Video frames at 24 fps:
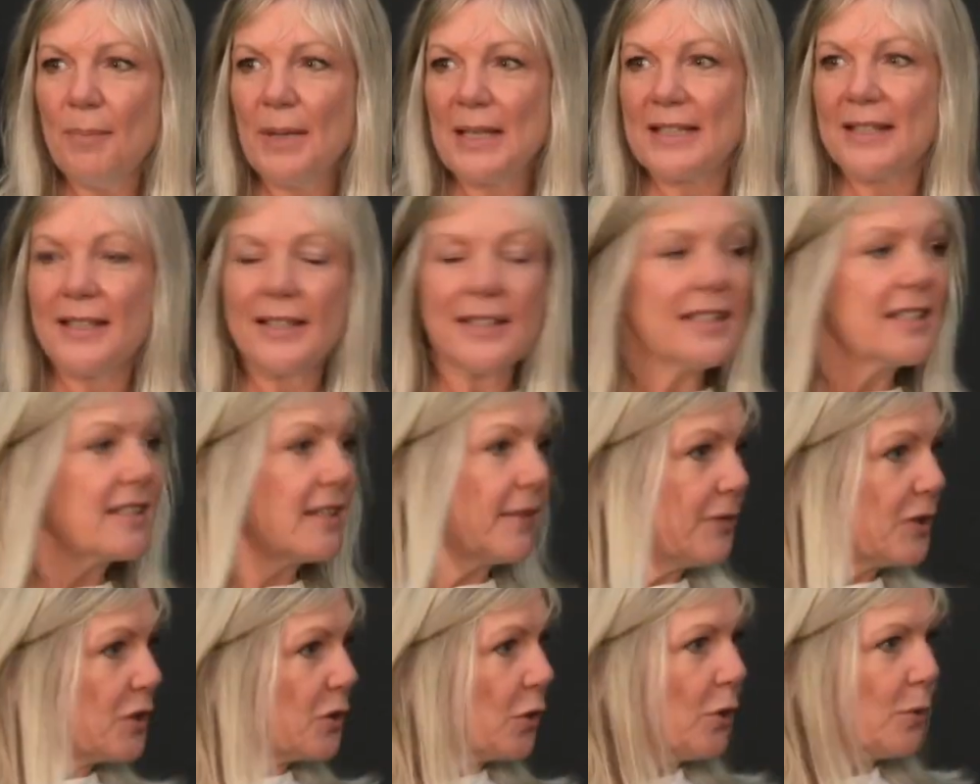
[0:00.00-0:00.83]
businesses
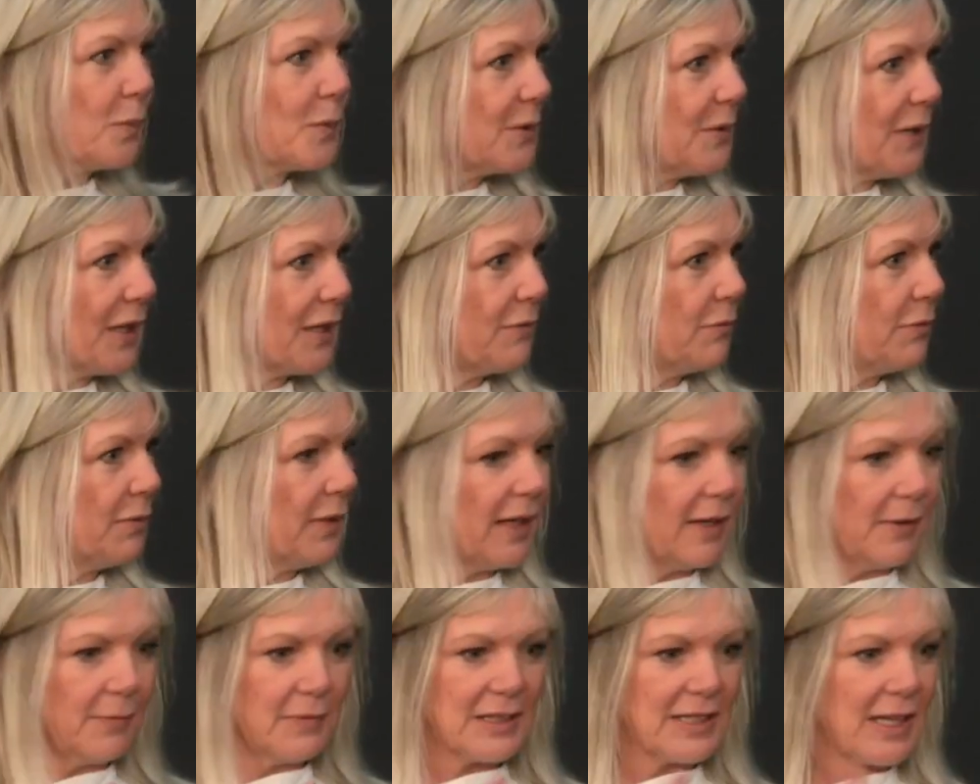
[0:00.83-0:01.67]

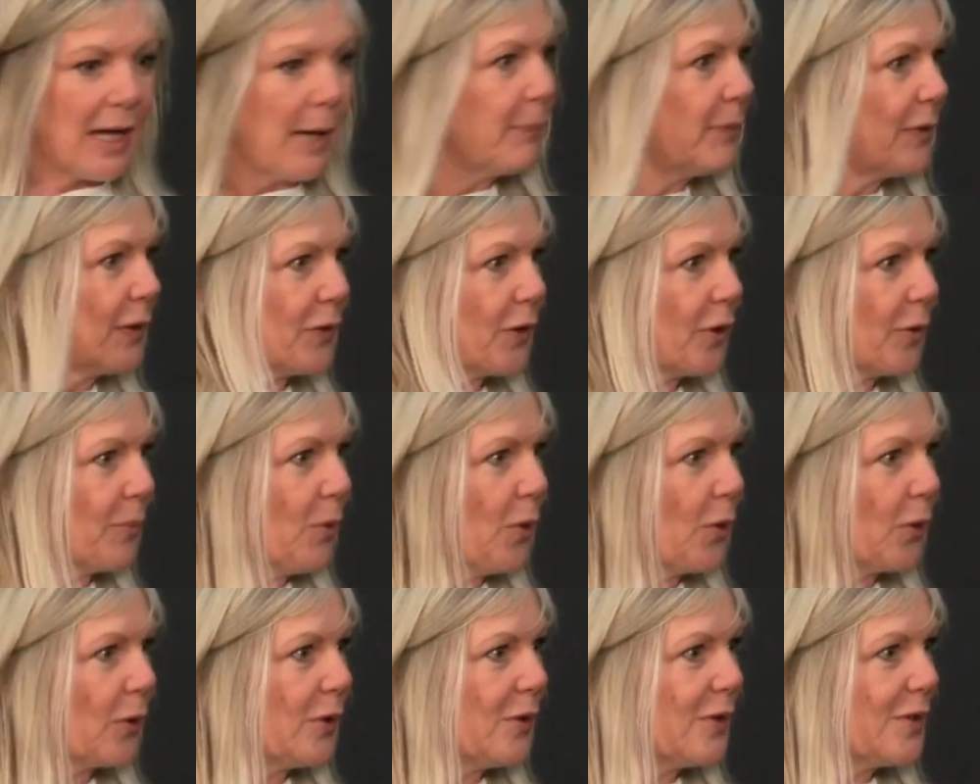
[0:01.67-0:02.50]
have adapted their
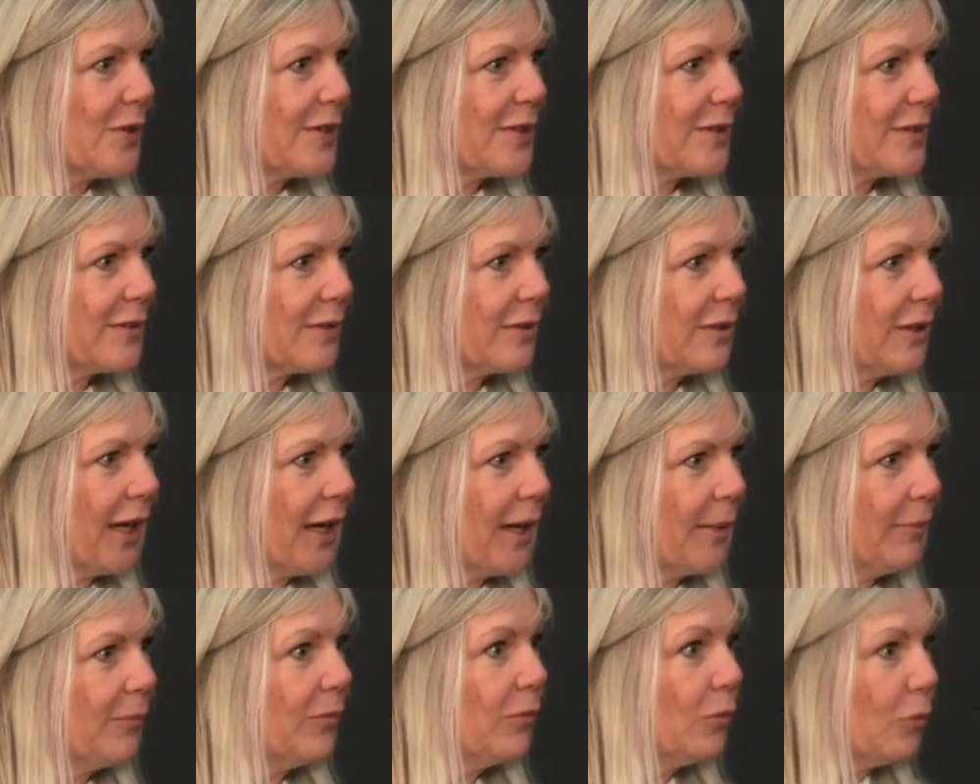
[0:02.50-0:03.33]
models
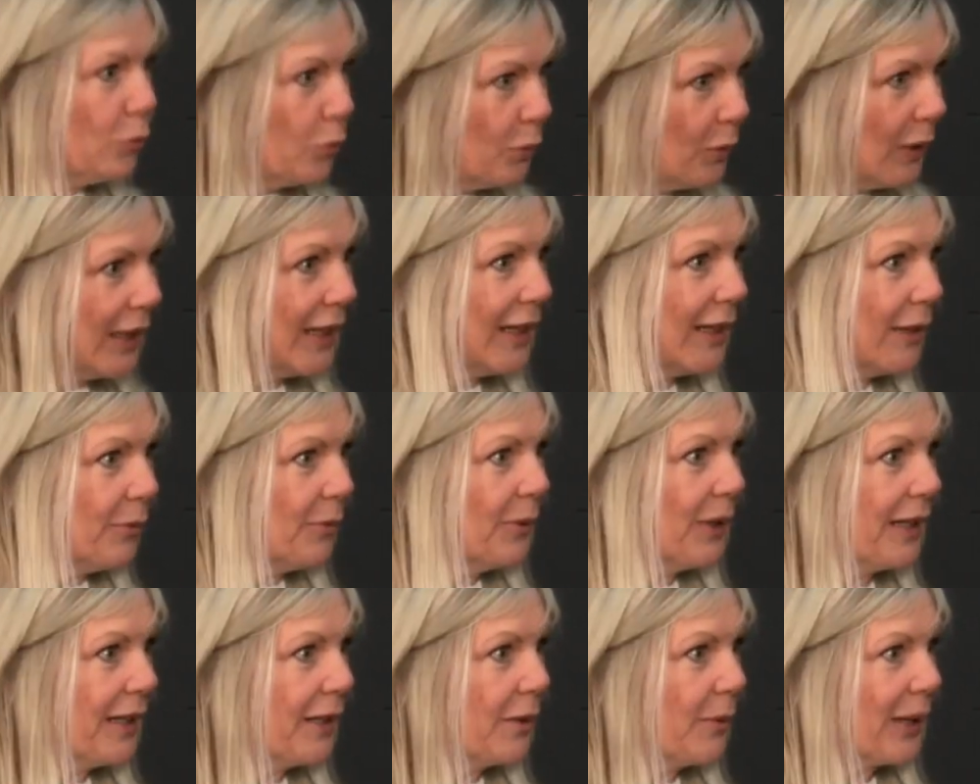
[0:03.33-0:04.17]

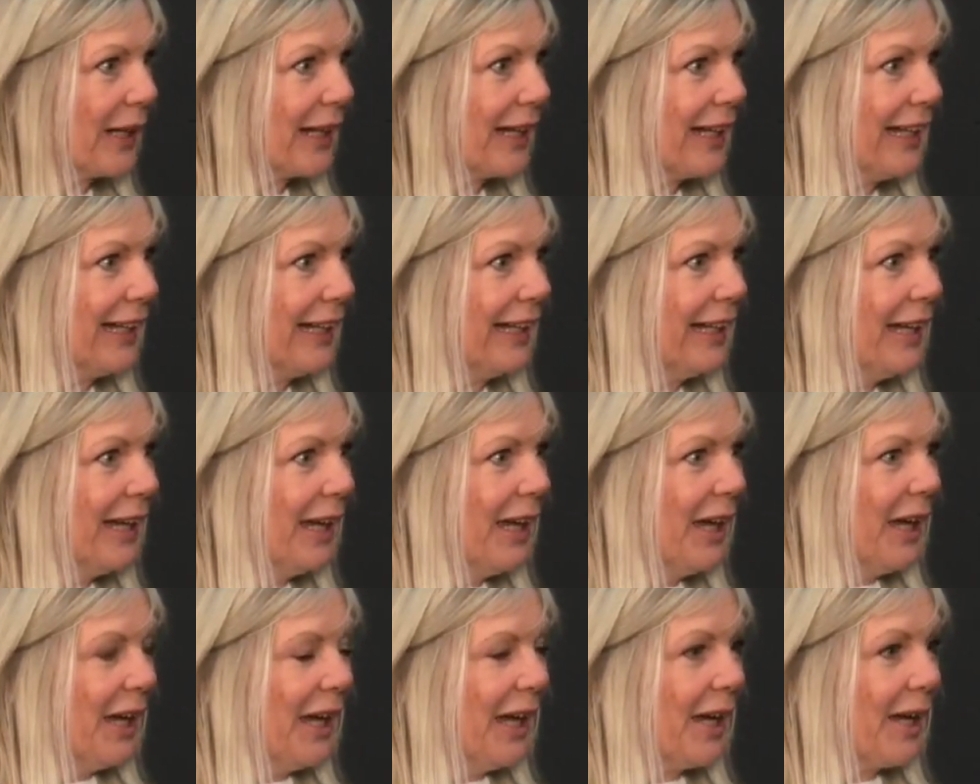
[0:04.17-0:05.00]
really quickly
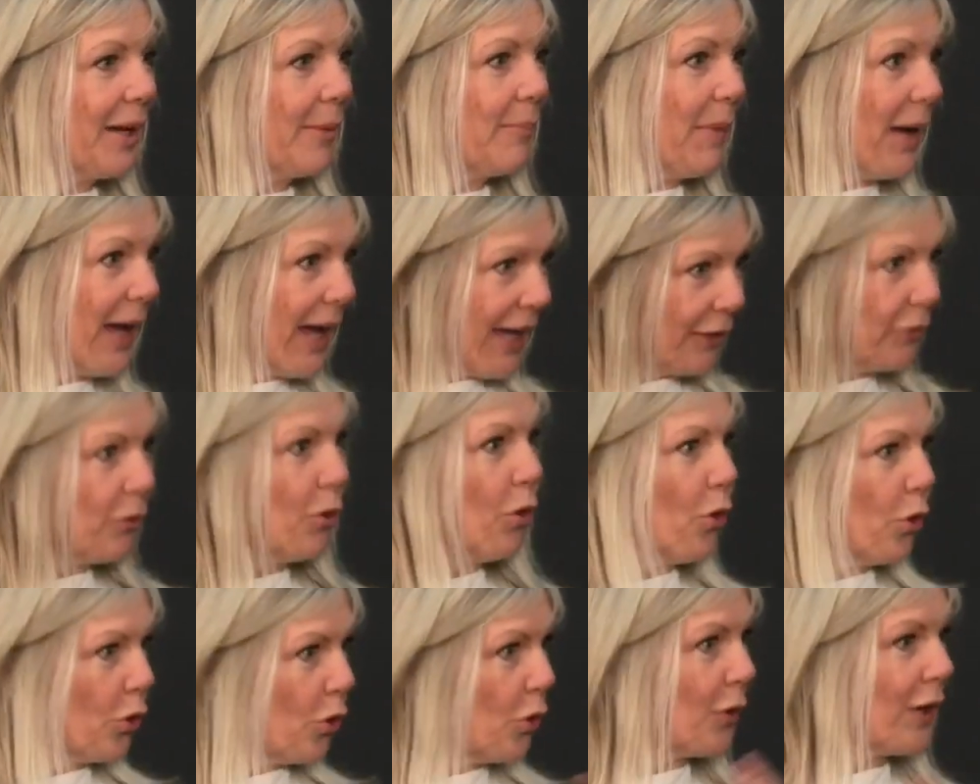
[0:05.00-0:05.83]
and
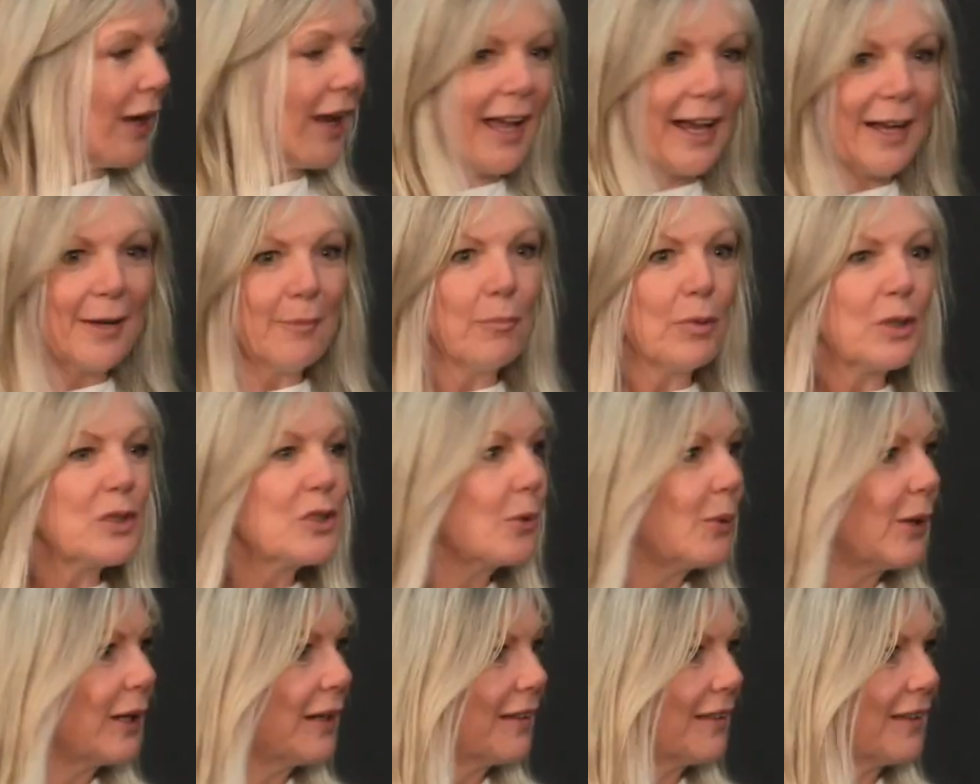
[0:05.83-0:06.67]
gone online
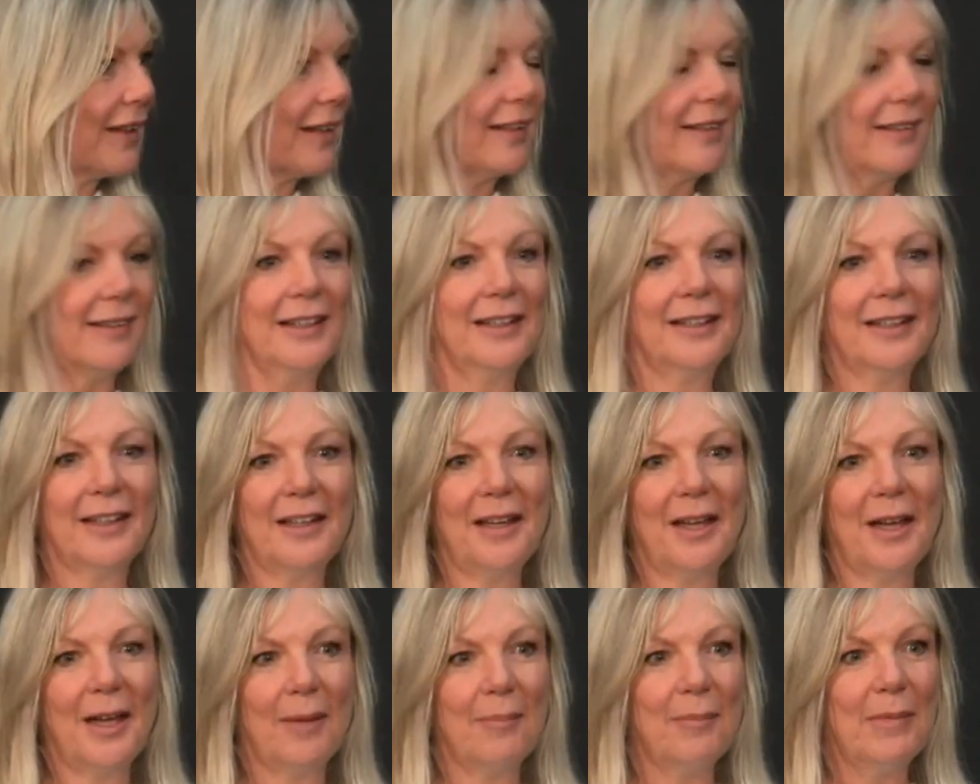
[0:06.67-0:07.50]
much quicker than I think
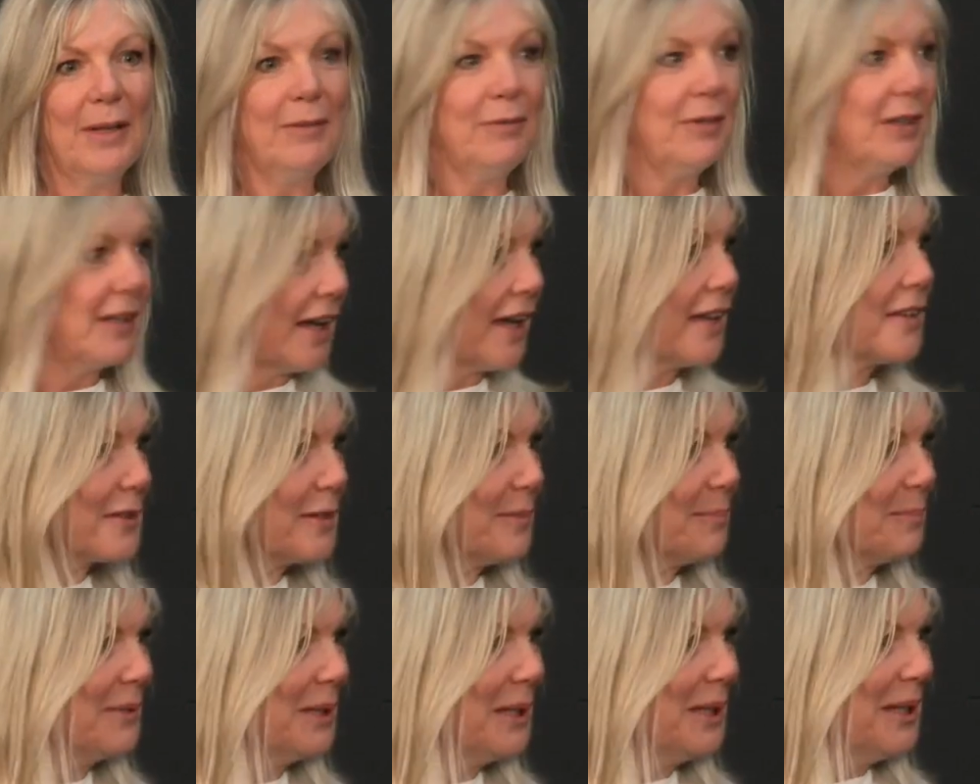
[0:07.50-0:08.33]
if you'd asked
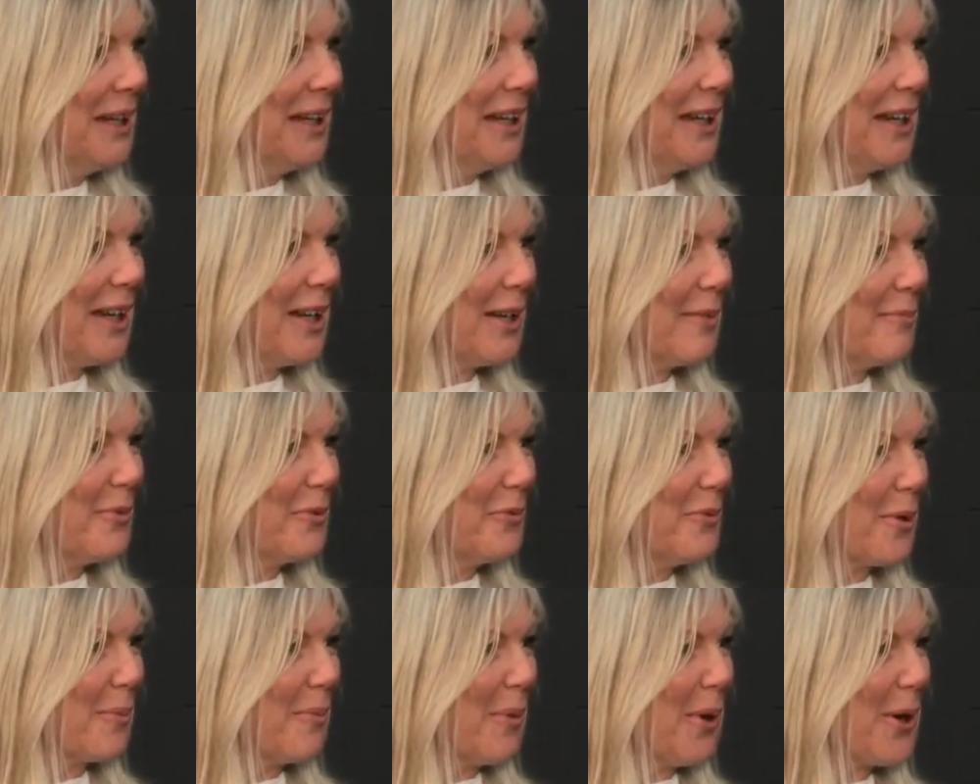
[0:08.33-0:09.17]
them
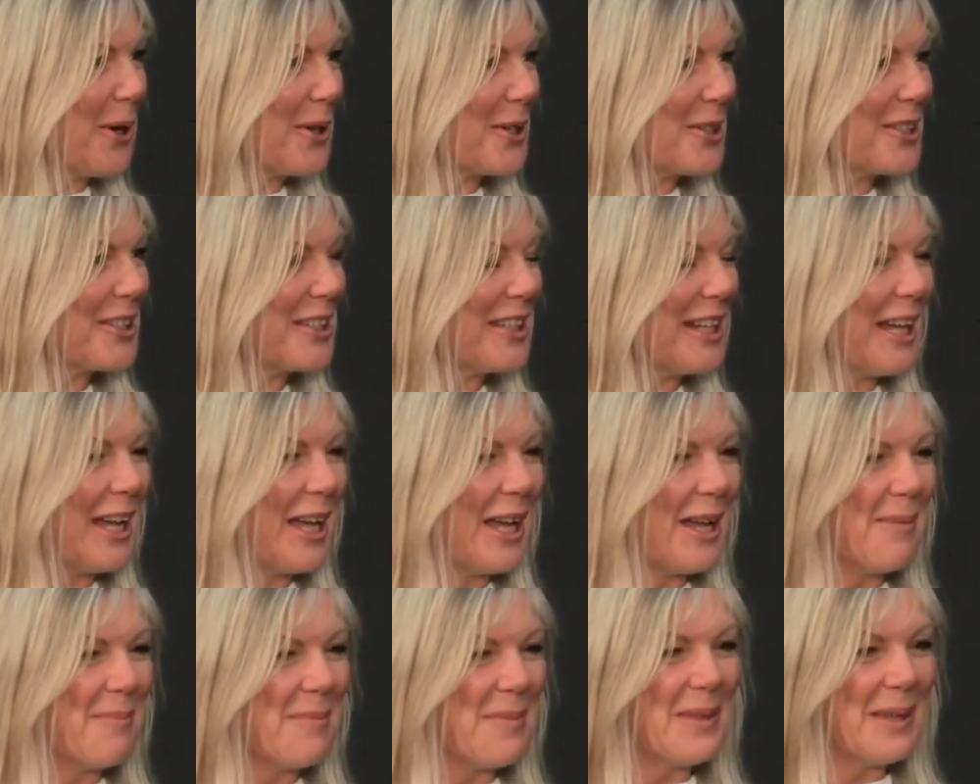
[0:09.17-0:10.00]
before March
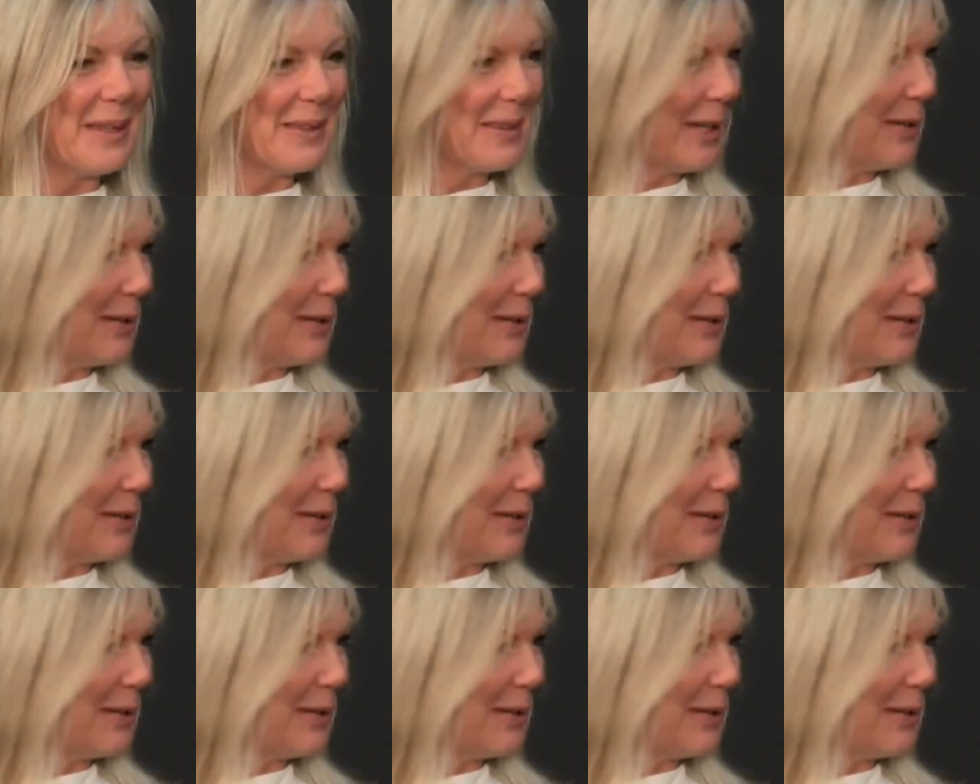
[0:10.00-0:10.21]
that